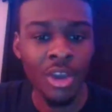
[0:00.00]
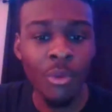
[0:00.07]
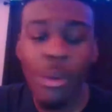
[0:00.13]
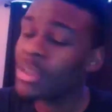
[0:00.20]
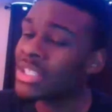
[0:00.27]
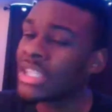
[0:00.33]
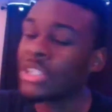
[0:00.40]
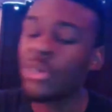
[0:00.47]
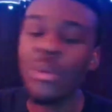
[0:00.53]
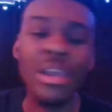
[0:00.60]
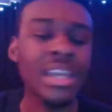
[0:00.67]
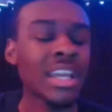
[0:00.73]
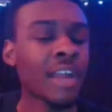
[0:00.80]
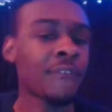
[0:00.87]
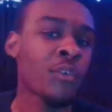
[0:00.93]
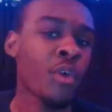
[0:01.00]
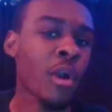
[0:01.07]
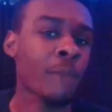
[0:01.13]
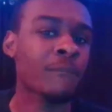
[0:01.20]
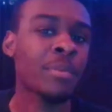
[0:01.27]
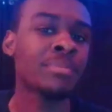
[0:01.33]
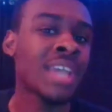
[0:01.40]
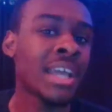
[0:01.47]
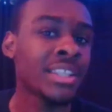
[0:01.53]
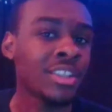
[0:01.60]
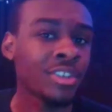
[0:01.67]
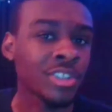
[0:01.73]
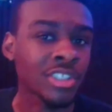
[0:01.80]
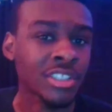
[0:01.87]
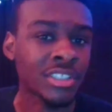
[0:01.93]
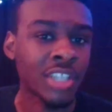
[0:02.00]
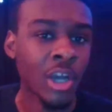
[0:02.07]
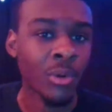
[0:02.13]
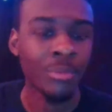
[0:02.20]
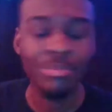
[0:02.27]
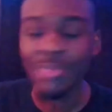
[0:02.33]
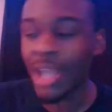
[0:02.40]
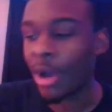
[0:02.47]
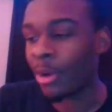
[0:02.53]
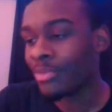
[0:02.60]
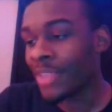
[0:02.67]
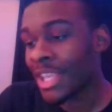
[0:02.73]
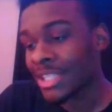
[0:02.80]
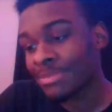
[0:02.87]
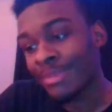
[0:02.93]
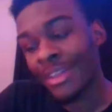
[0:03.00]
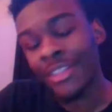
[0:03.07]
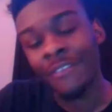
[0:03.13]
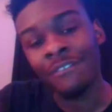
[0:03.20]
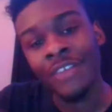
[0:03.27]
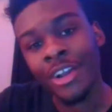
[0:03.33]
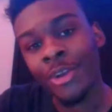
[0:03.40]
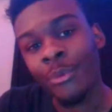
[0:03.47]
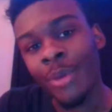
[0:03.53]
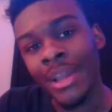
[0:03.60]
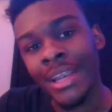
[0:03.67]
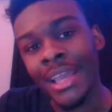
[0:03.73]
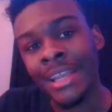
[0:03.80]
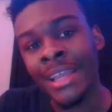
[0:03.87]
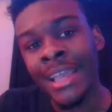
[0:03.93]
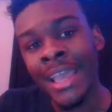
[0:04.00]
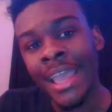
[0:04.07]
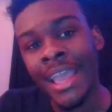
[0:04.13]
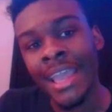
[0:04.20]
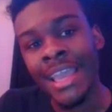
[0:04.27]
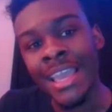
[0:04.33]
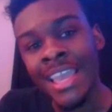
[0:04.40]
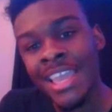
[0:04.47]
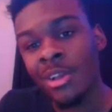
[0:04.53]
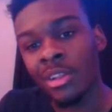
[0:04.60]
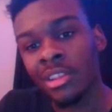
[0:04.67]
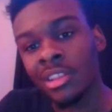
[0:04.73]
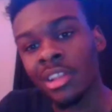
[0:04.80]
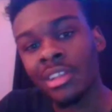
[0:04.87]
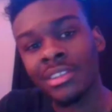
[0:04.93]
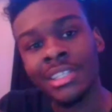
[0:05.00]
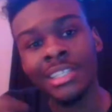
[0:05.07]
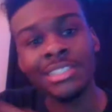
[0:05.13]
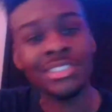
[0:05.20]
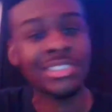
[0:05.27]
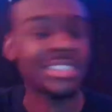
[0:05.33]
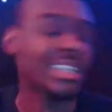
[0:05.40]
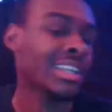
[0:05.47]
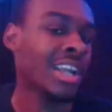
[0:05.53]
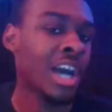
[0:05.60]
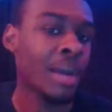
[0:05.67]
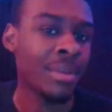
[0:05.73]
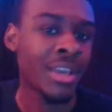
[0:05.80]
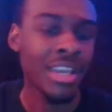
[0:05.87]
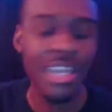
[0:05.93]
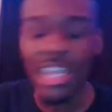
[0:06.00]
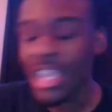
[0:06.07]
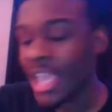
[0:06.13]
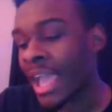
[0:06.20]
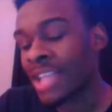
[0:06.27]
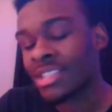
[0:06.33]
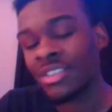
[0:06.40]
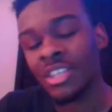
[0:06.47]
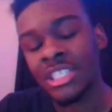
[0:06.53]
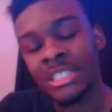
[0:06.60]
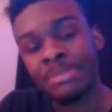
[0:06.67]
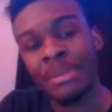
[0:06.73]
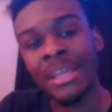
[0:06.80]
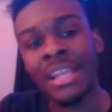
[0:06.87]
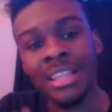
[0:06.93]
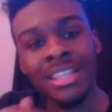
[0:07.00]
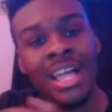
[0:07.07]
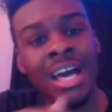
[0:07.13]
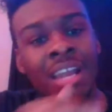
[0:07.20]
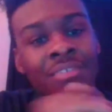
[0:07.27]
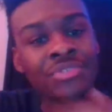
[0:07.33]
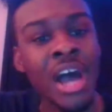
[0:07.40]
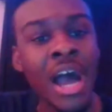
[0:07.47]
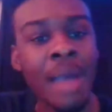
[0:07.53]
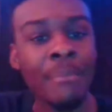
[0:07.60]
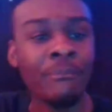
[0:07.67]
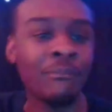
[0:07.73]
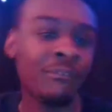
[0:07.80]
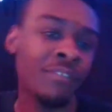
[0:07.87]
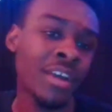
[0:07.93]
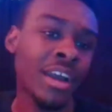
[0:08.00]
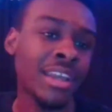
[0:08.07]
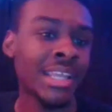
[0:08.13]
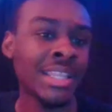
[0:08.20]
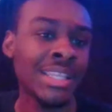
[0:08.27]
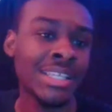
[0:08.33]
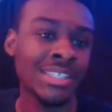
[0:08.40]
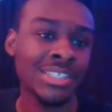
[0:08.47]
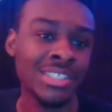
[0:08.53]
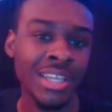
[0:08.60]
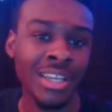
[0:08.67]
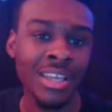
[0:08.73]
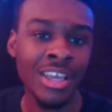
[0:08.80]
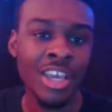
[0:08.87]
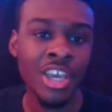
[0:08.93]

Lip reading: What was he doing in a forum from 10 years ago? No, this motherfucker went in and he looked this shit up. He had to have spent a lot of time finding this shit.